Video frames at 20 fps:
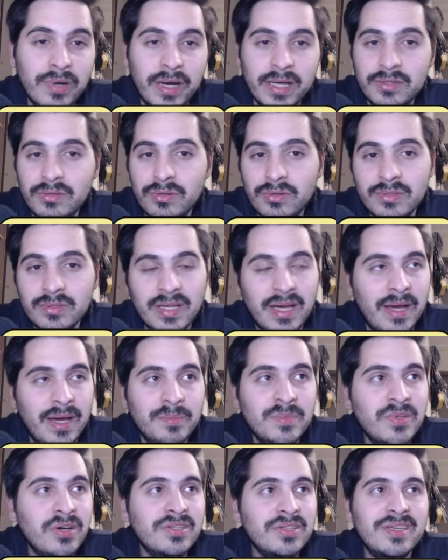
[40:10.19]

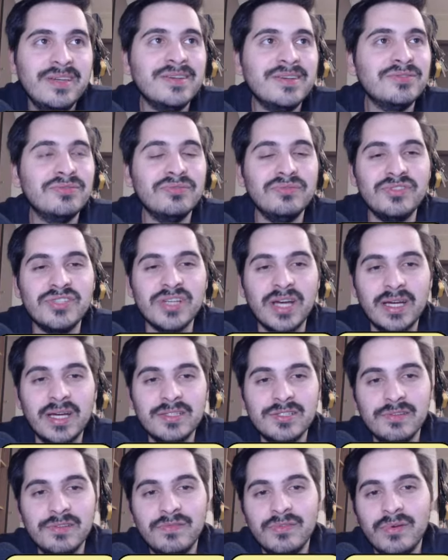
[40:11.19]
I'm not here to
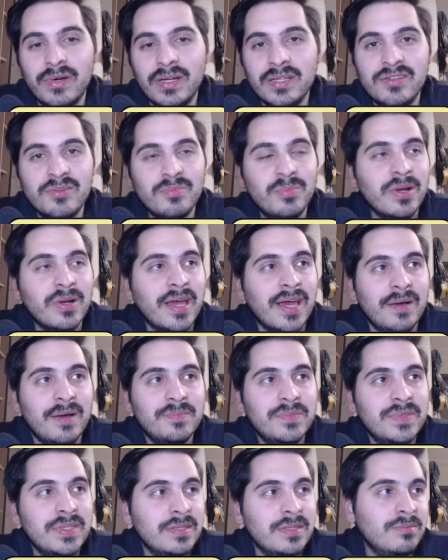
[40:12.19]
judge. If you want a triple
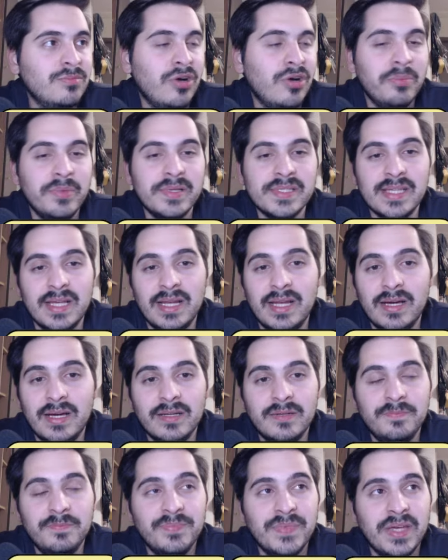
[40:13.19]
captain Mohamed Salah,
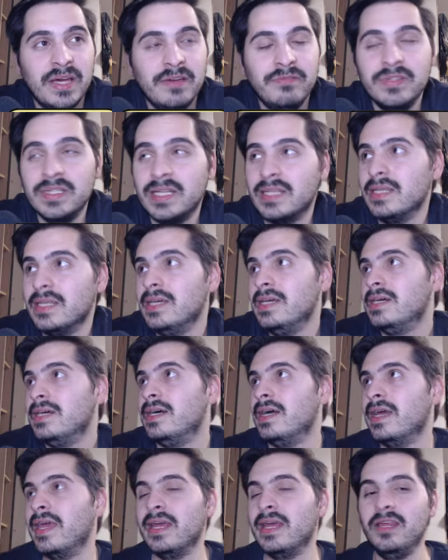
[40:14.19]
I think that
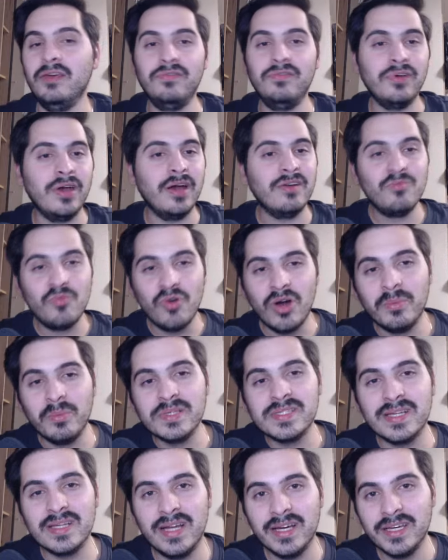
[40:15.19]
again, if you have
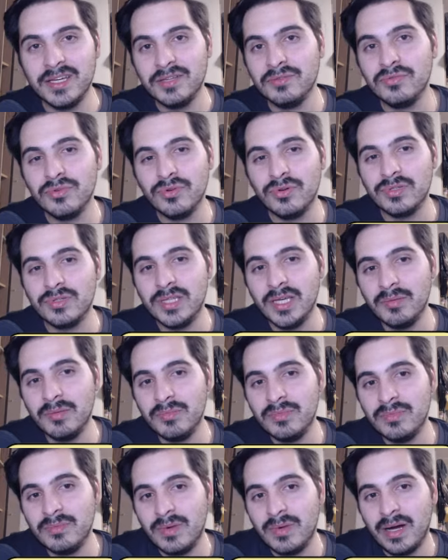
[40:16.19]
Mohamed Salah into your
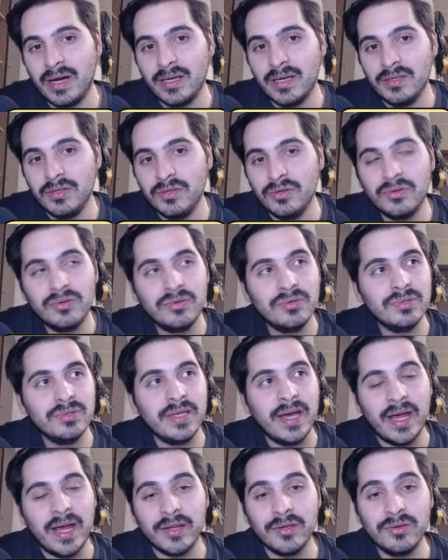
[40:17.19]
team, you could
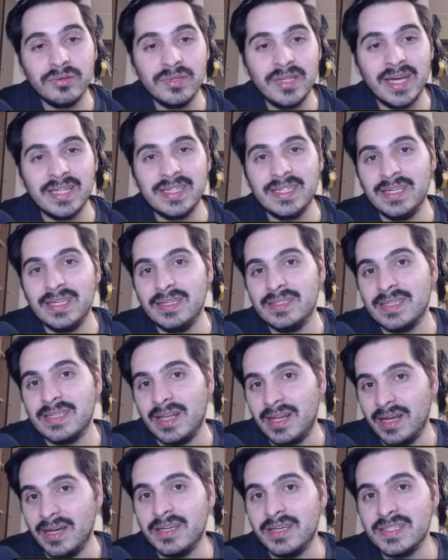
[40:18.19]
argue that
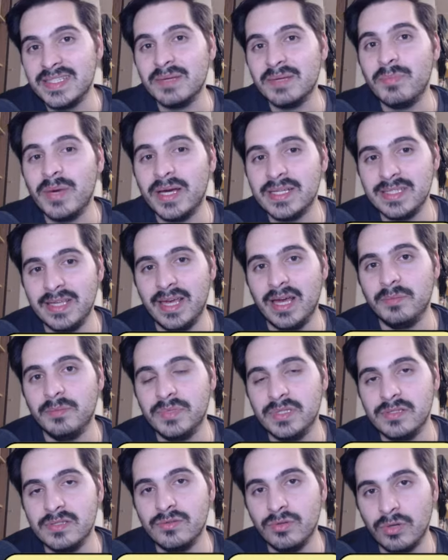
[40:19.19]
Salah is the best
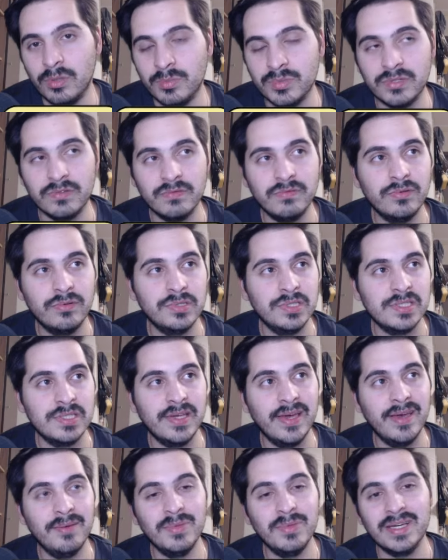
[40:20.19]
captaincy option for this
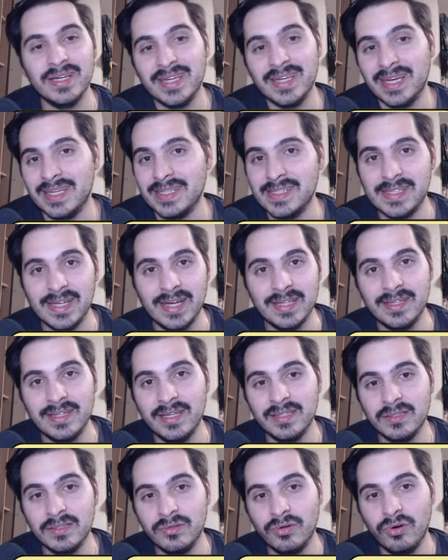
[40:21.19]
game week against
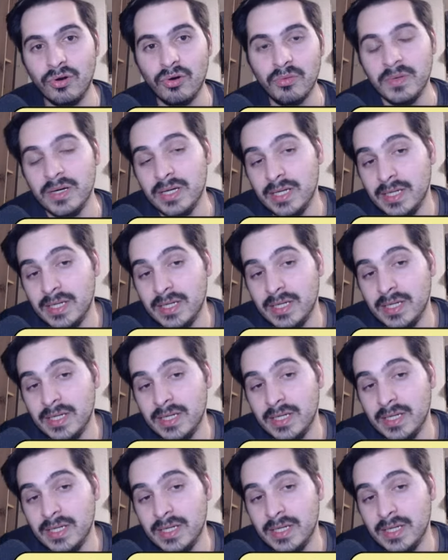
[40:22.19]
Sunderland at home.